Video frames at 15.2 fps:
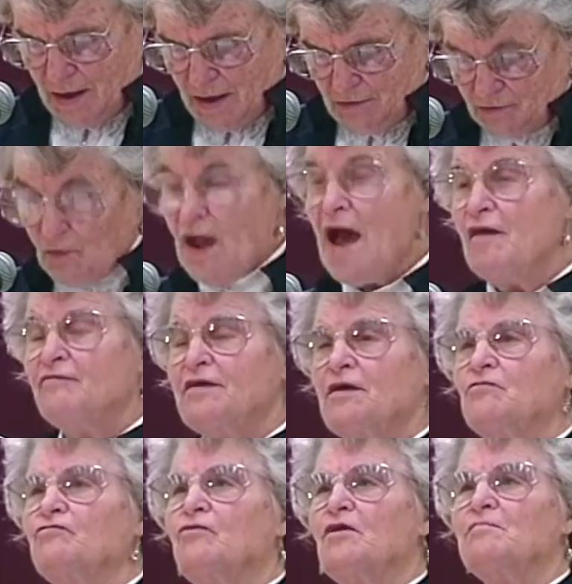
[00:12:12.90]
So having
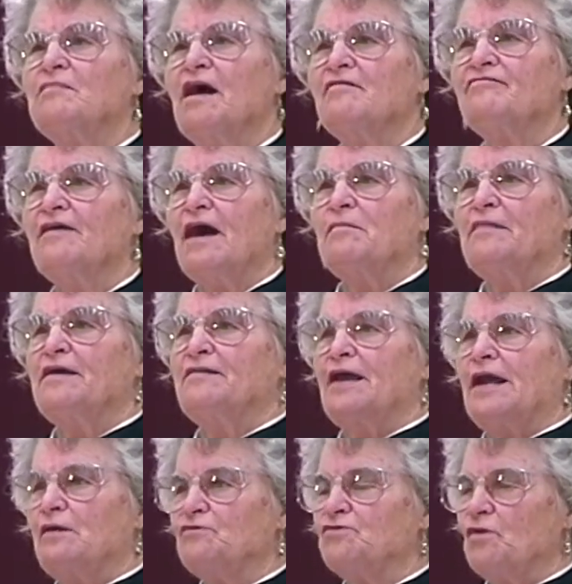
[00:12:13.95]
informed my family
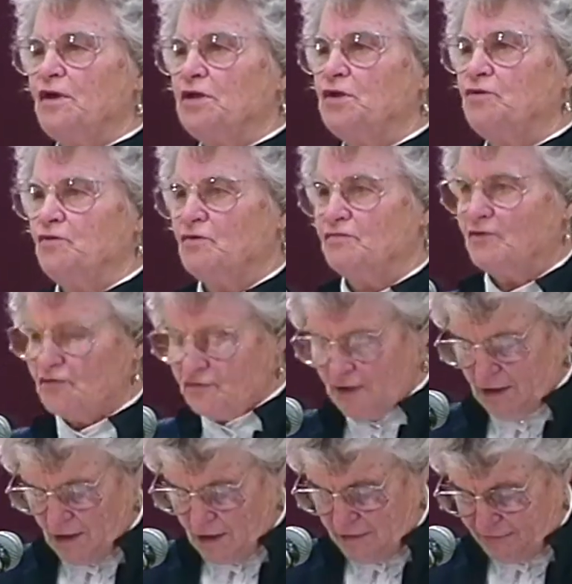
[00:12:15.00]
that I was going to
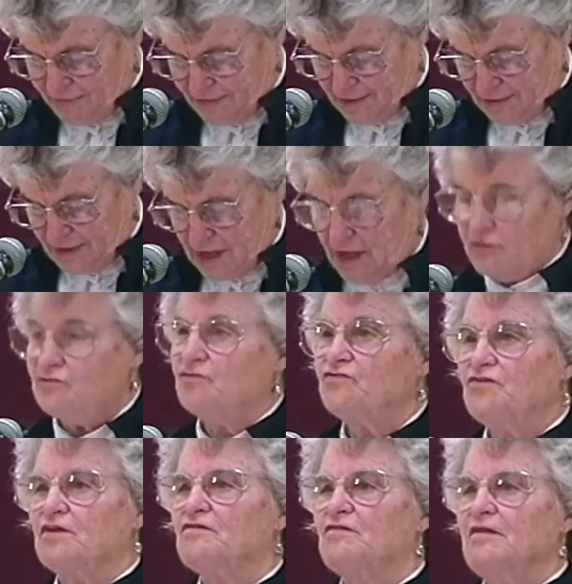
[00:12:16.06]
university, off at the age of
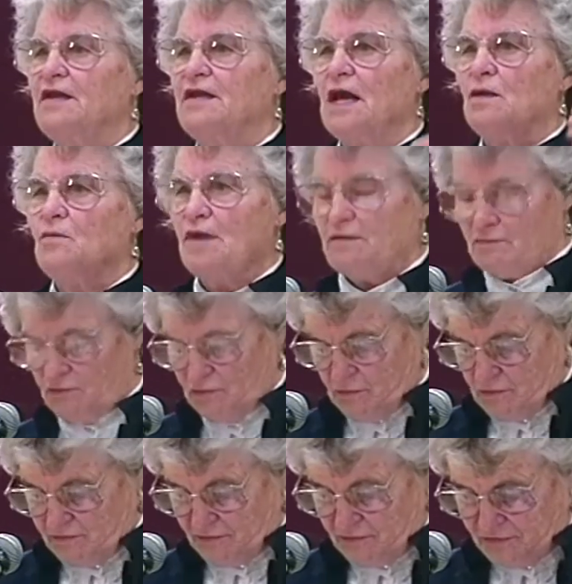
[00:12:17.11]
16, I went to
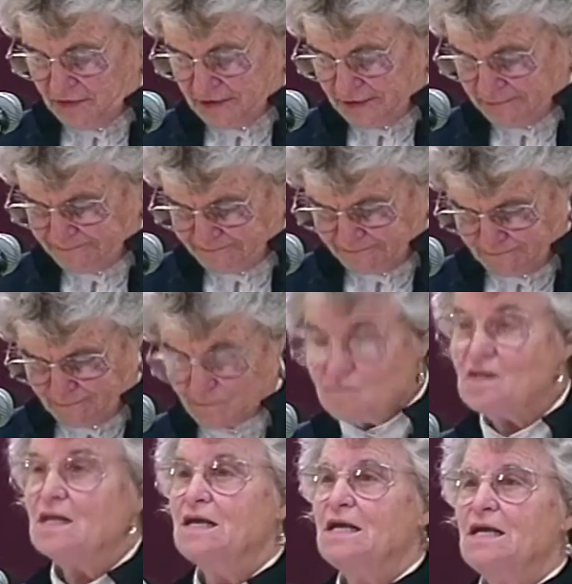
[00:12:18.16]
university.
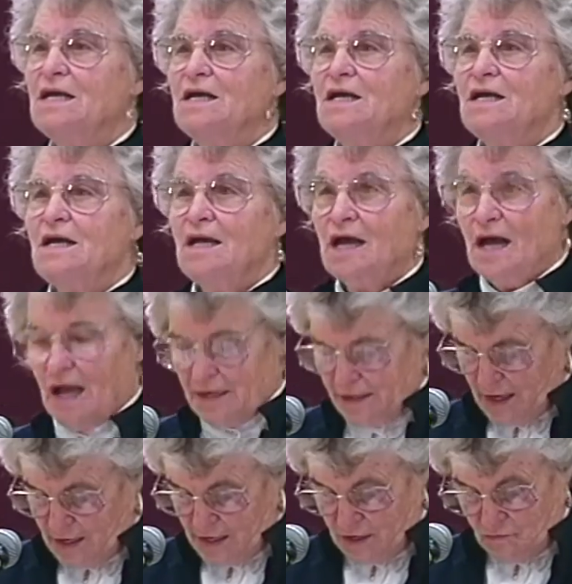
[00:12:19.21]
And
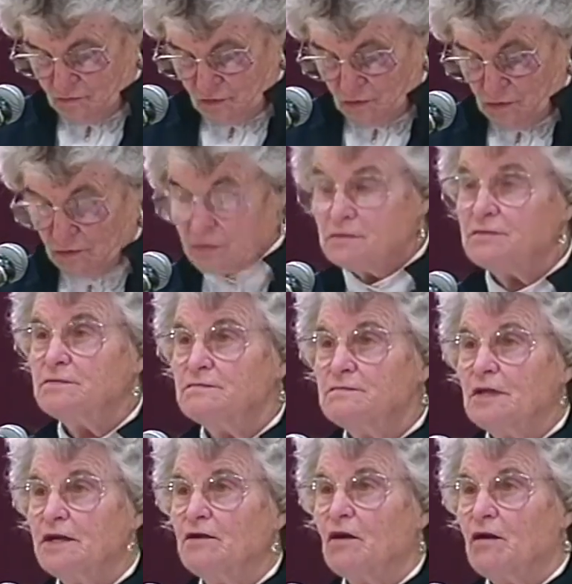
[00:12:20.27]
I enrolled
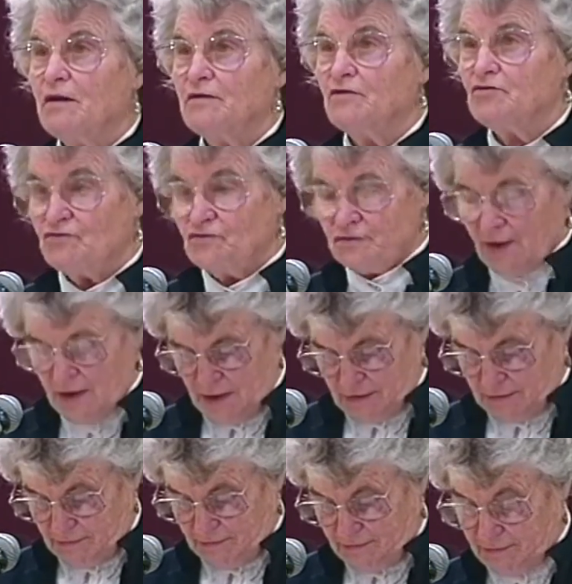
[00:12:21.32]
in honors
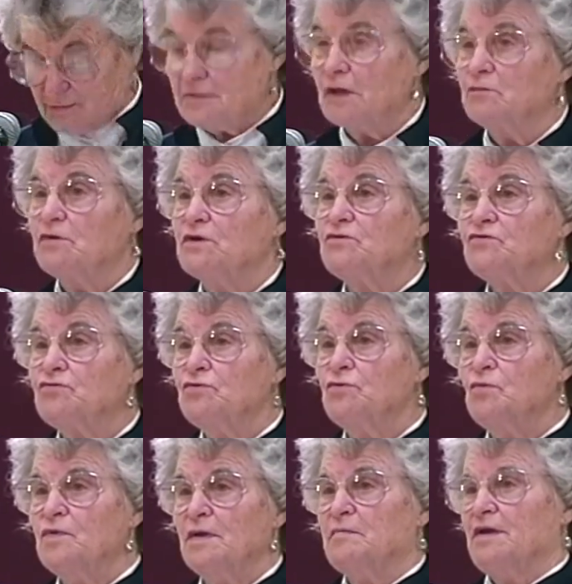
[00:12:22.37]
science. There were
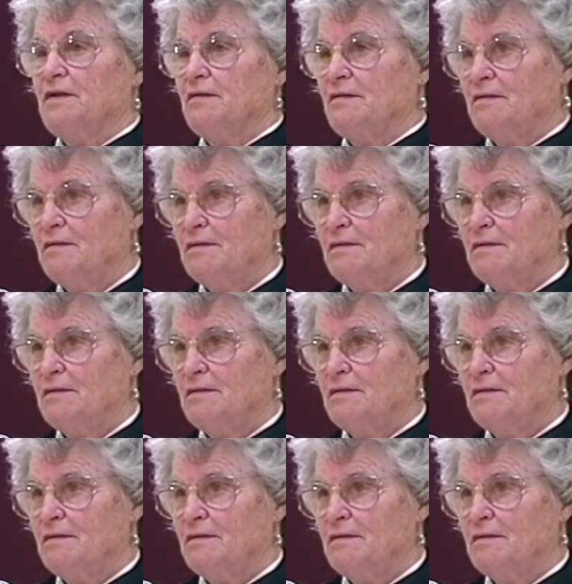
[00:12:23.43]
2 women